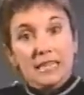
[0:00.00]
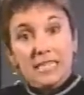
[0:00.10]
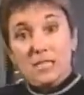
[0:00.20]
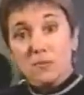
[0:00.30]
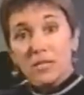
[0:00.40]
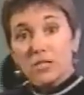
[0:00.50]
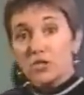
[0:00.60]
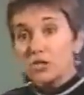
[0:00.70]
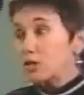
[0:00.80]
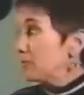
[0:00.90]
This
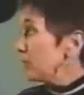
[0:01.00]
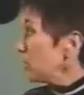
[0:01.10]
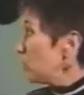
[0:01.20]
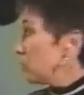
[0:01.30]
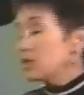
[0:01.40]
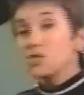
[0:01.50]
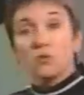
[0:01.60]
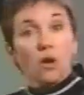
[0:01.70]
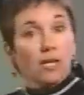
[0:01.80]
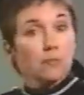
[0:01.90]
picture was
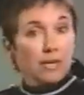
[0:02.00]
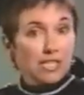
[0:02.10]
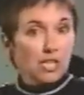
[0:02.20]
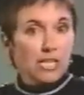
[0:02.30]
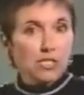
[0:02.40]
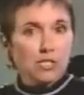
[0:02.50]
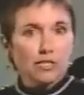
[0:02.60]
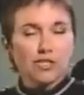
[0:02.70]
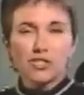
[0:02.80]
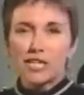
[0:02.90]
drawn by
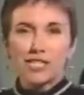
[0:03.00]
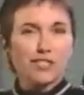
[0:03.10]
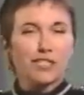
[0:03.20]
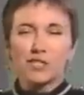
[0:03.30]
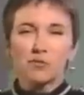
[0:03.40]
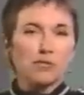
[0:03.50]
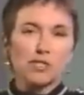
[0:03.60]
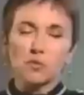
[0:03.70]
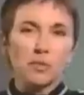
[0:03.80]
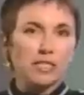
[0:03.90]
Jason. Jason is a real
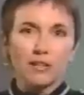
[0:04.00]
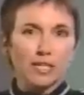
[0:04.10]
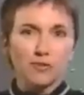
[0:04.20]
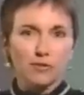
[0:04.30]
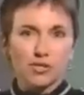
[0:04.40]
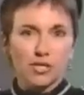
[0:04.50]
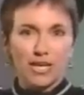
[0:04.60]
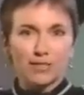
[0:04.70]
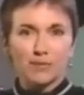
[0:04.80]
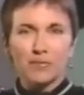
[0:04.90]
sweet 9-year-old
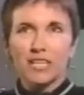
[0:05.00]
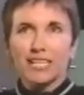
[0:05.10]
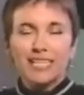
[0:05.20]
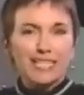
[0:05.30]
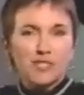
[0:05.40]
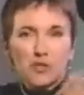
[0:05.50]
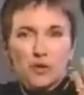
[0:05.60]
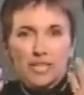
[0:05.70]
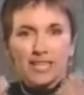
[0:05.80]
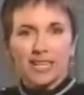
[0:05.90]
child. He has
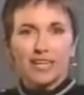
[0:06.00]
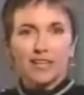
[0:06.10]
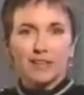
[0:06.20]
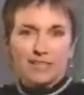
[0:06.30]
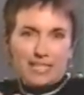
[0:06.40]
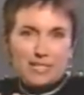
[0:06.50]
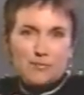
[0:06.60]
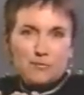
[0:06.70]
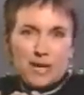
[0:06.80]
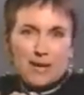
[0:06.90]
dark hair and he
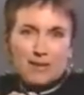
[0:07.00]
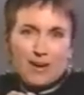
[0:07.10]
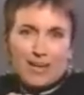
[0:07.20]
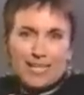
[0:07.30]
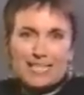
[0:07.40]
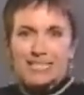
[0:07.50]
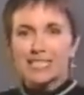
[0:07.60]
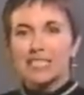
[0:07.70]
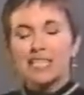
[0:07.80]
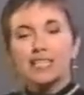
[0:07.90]
has brown
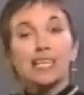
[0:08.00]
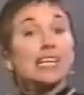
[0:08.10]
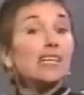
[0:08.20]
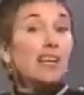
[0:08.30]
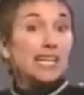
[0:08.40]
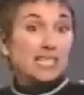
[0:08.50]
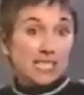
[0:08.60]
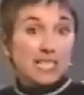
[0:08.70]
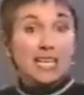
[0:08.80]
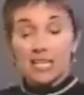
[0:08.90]
eyes, and he likes
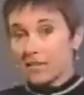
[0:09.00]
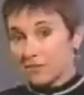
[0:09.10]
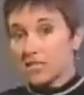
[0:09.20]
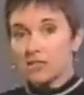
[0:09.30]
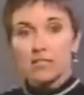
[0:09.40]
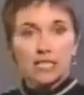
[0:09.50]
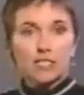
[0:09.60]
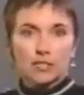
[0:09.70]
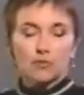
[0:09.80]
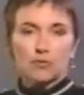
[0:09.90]
to take care of the other
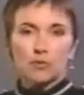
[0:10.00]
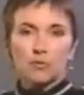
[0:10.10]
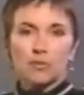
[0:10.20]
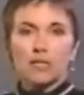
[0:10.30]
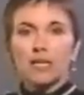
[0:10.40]
kids in group.